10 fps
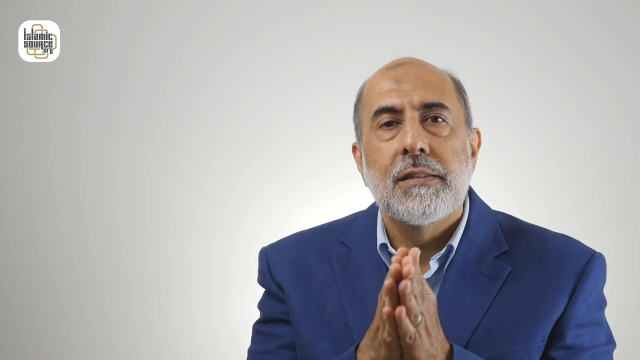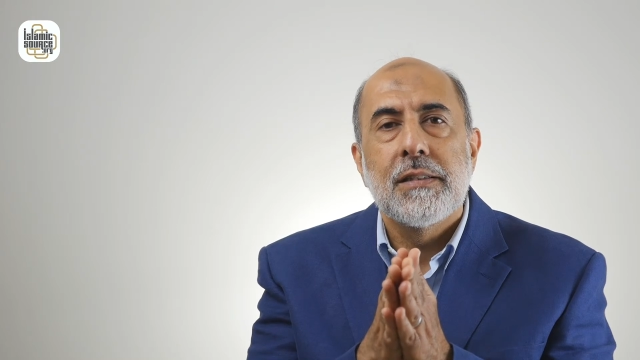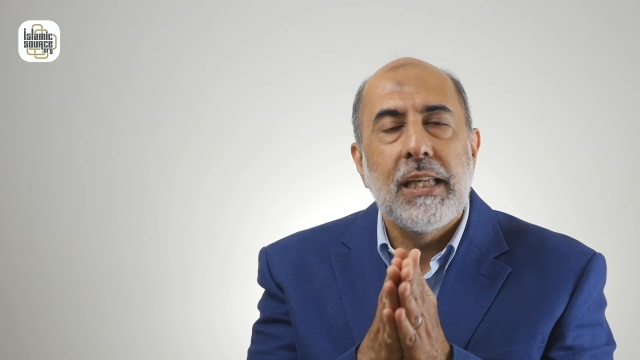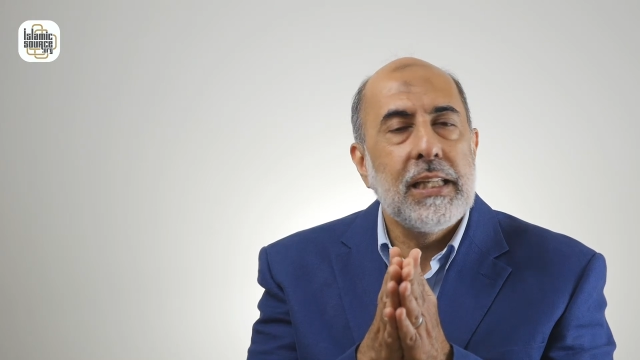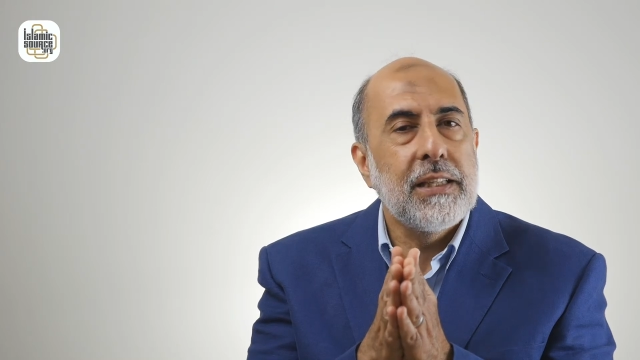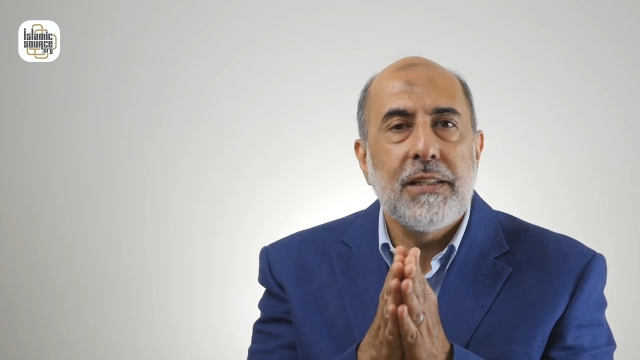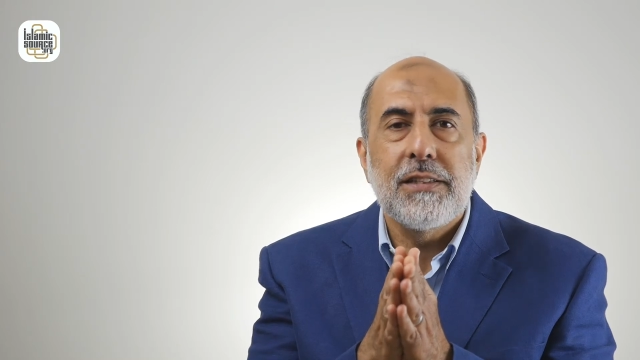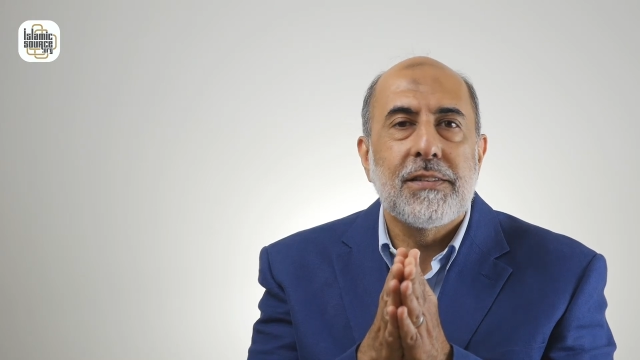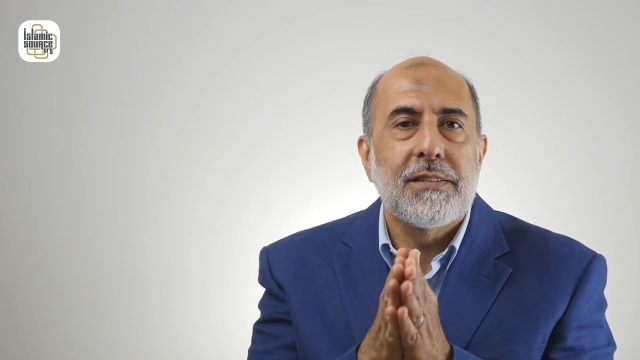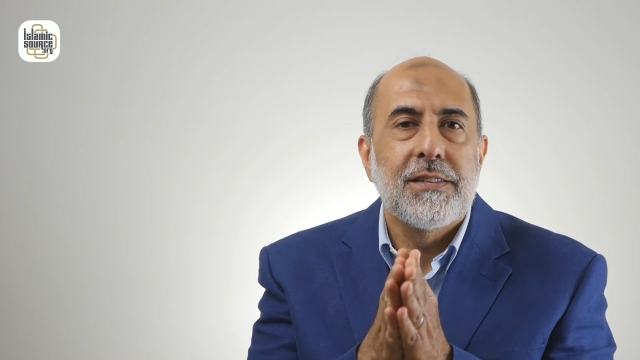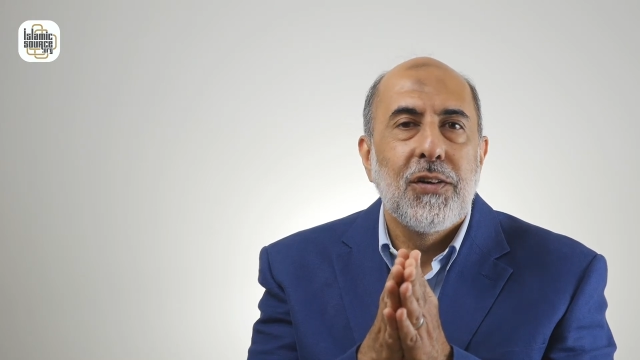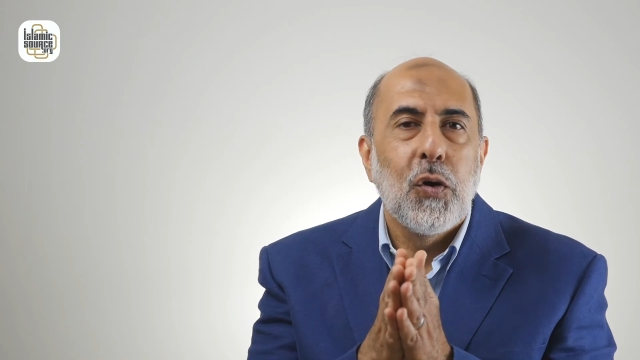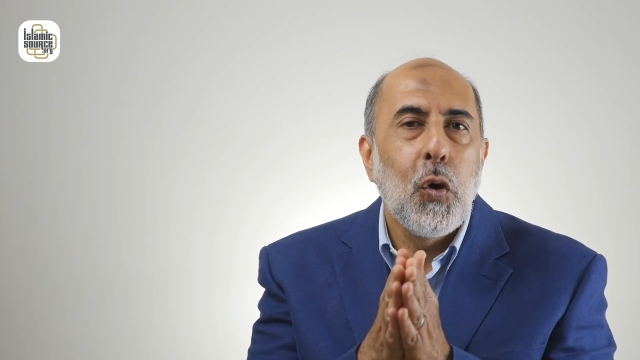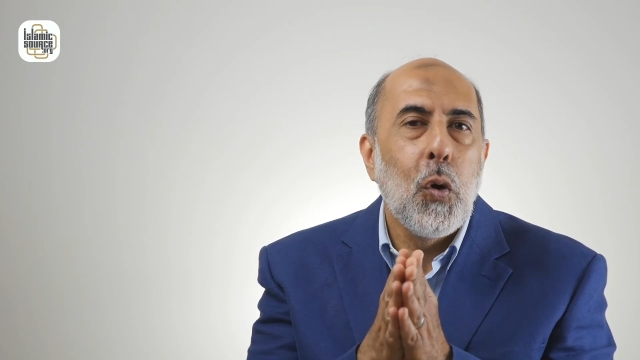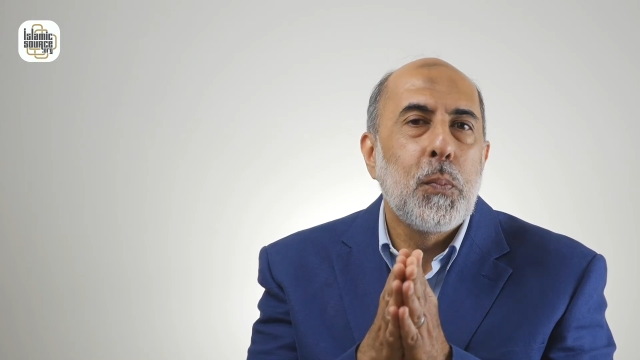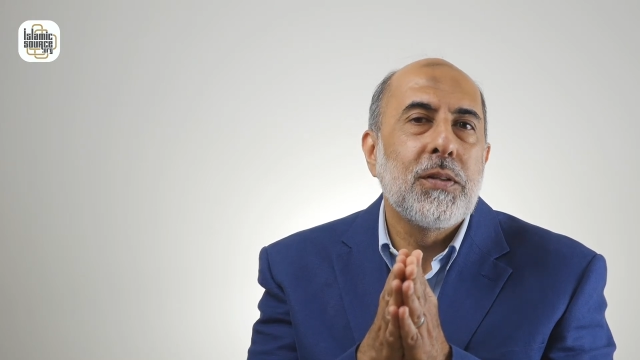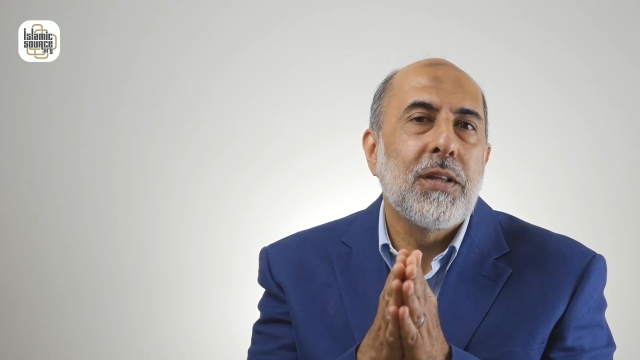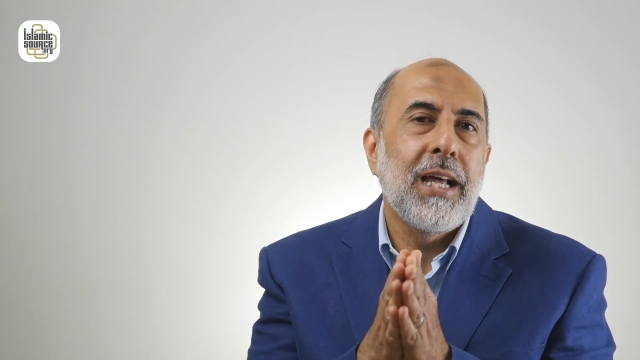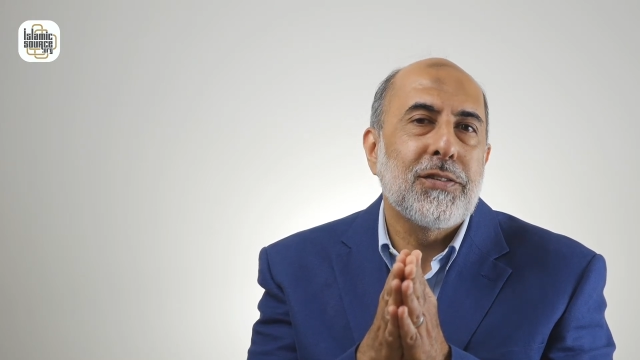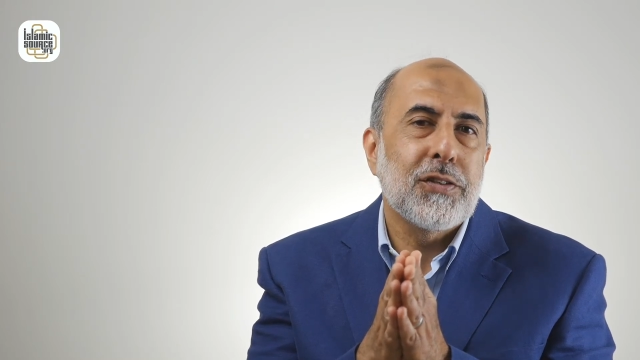He didn't open the
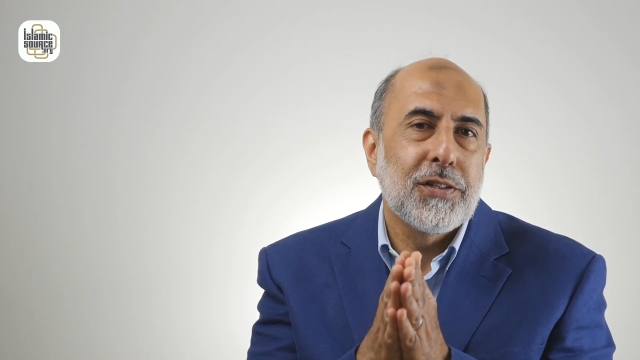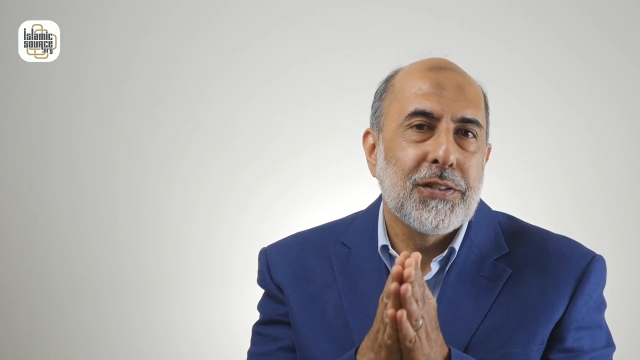letter.